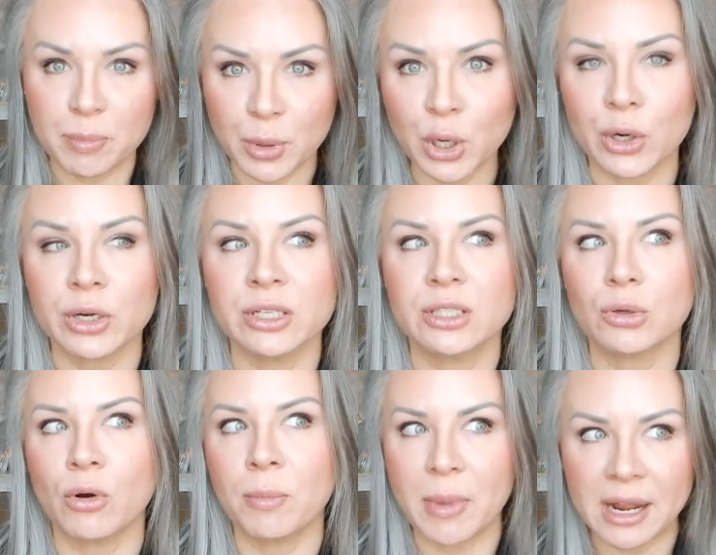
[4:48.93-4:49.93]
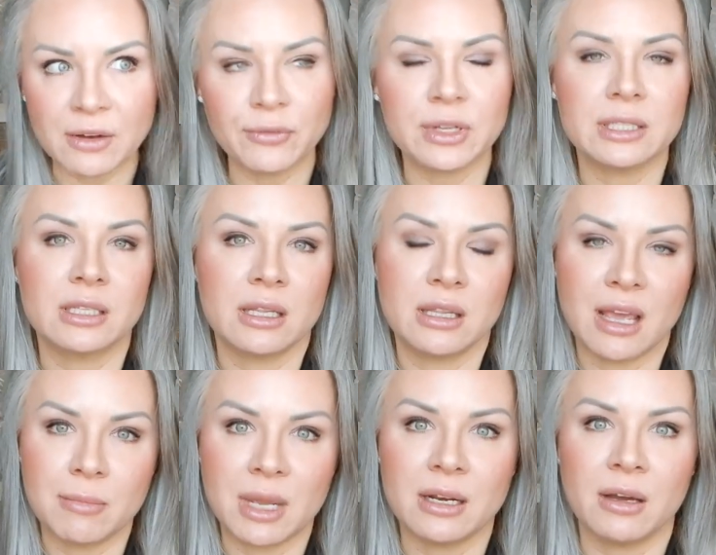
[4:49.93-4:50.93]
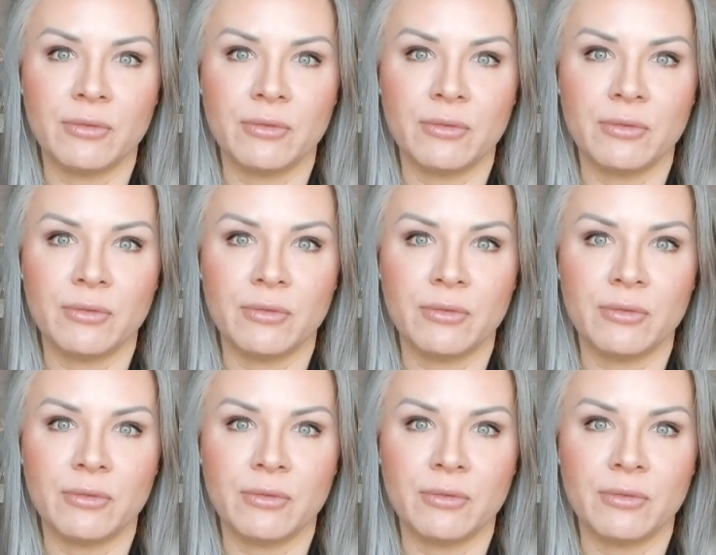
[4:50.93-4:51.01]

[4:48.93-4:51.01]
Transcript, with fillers: perks or benefits that they made